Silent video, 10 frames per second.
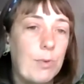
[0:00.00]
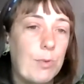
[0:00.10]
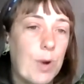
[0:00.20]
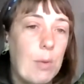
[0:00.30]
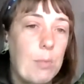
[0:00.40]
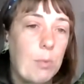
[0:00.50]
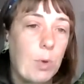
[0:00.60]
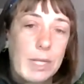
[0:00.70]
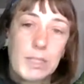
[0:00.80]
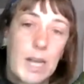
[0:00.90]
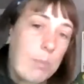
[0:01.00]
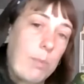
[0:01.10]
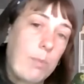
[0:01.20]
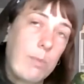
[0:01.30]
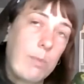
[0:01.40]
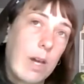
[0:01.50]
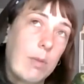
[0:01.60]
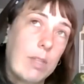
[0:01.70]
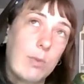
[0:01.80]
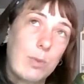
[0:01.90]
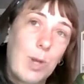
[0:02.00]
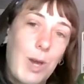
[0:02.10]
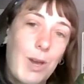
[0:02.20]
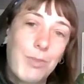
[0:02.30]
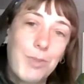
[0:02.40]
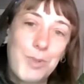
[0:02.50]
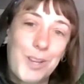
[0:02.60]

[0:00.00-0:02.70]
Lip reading: from Kwik Stop. I believe it was a few